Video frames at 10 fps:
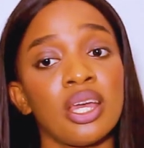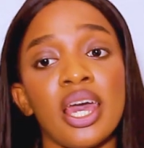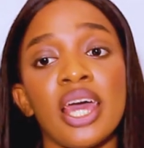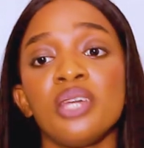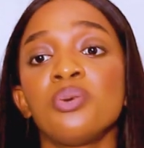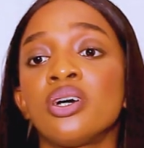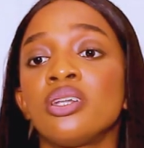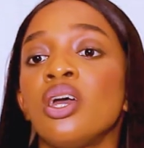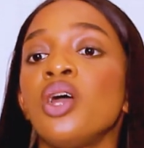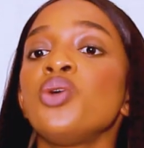
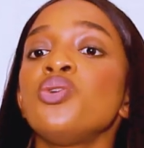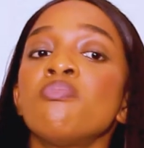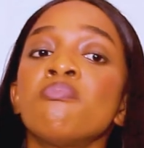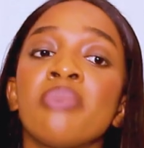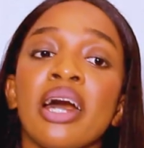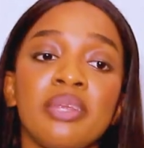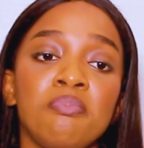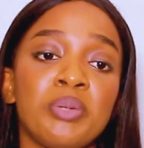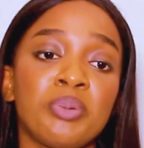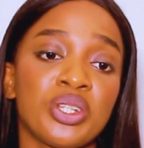Anyone who
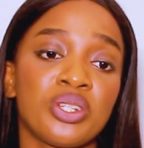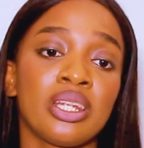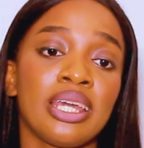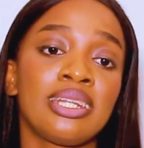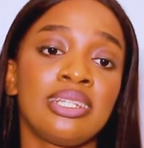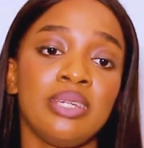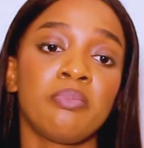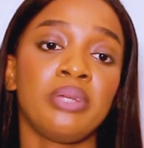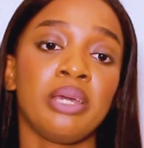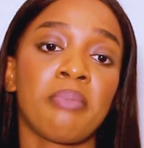might be personally and
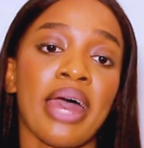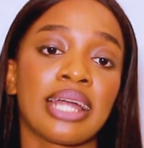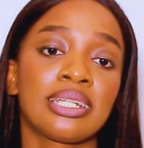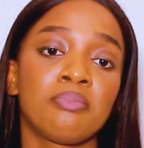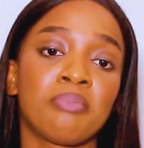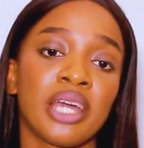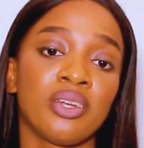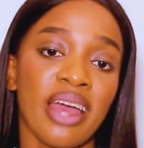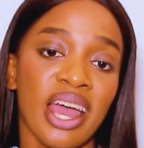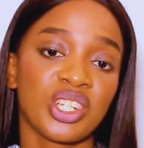deeply impacted by
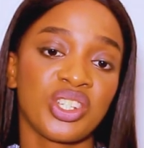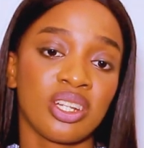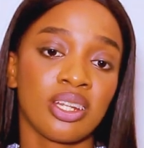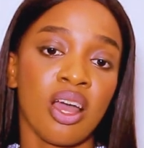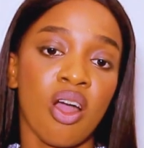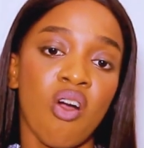your action